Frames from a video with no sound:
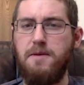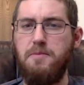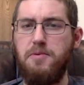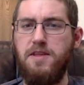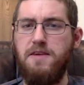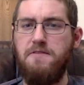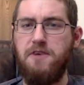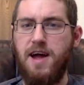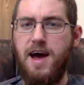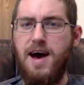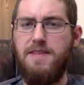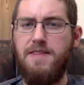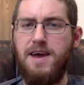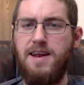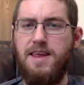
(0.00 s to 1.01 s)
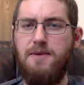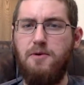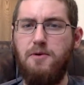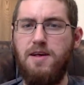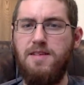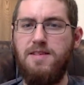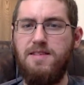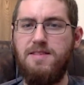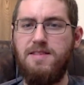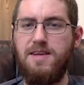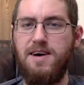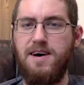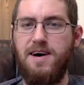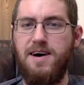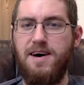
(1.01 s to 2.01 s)
completely forgot that he was.
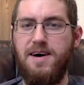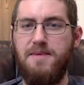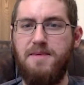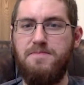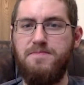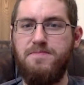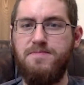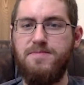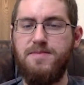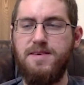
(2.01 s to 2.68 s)
Um,